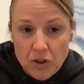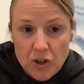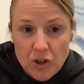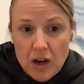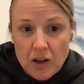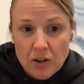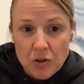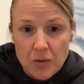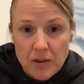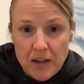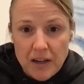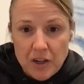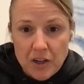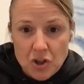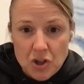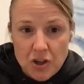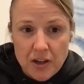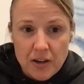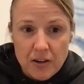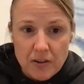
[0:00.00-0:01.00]
talked to an
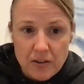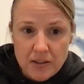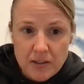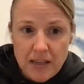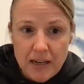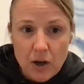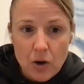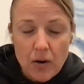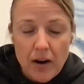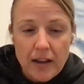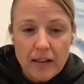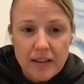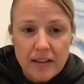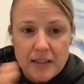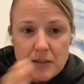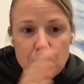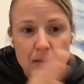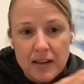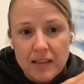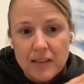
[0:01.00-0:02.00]
engineer and was like, okay,
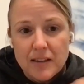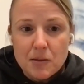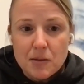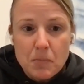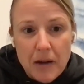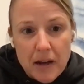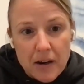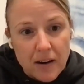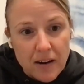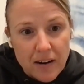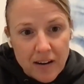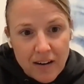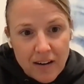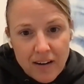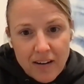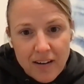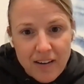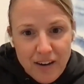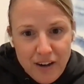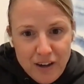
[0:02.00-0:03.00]
let's make this better.
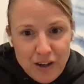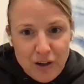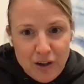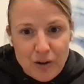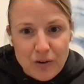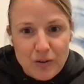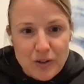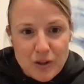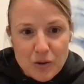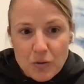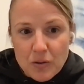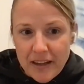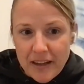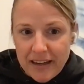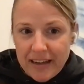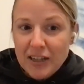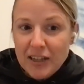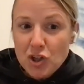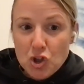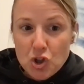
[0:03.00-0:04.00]
You know, so
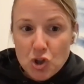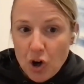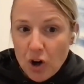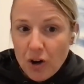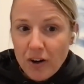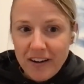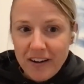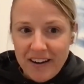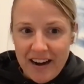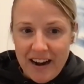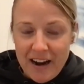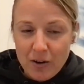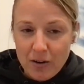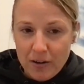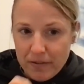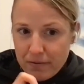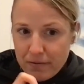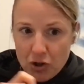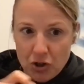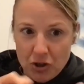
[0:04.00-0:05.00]
like it started
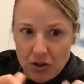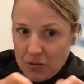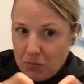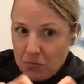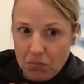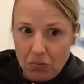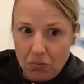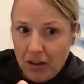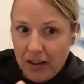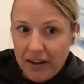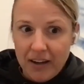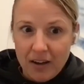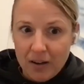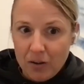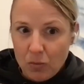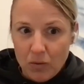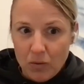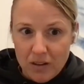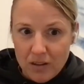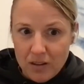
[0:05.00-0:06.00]
out of just
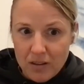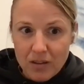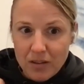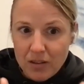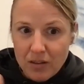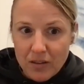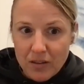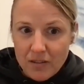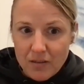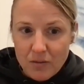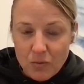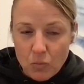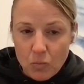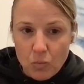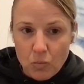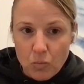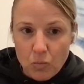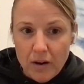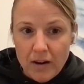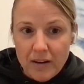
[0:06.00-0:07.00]
playing with
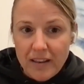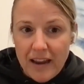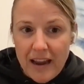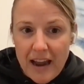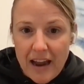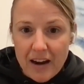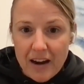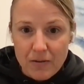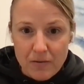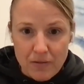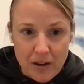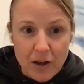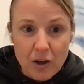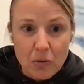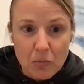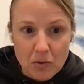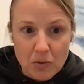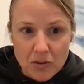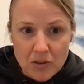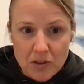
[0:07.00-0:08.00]
what they had
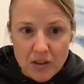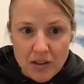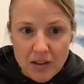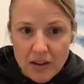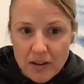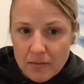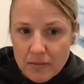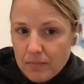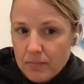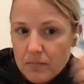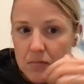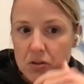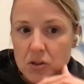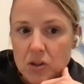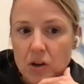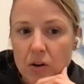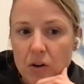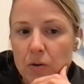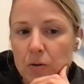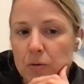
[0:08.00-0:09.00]
available to them.
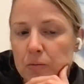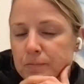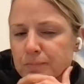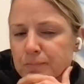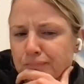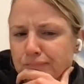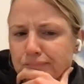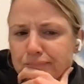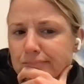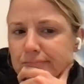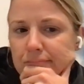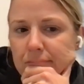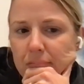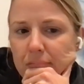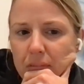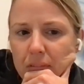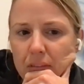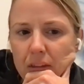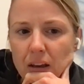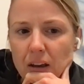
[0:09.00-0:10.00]
So
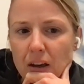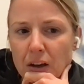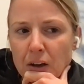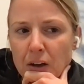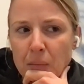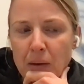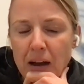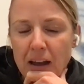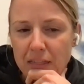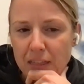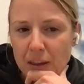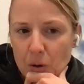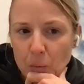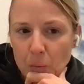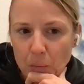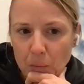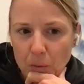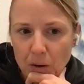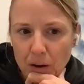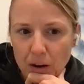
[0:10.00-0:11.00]
I
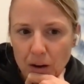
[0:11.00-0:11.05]
think